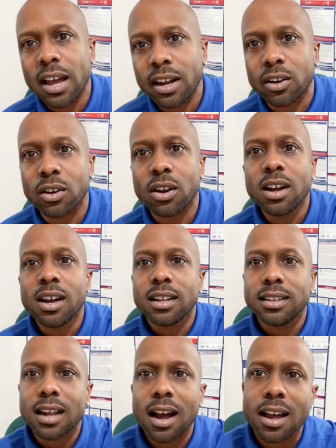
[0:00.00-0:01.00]

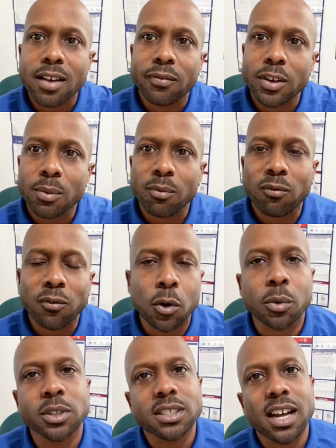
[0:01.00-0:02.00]
anchor.fm
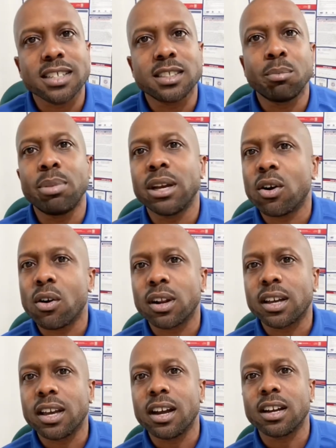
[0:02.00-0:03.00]
forward slash the big
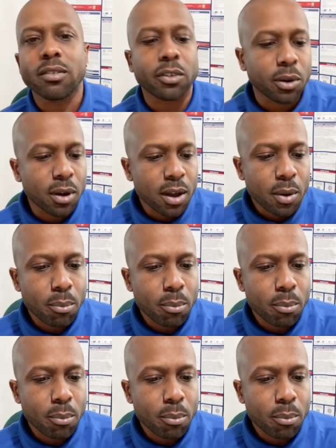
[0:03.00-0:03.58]
hearted caregiver.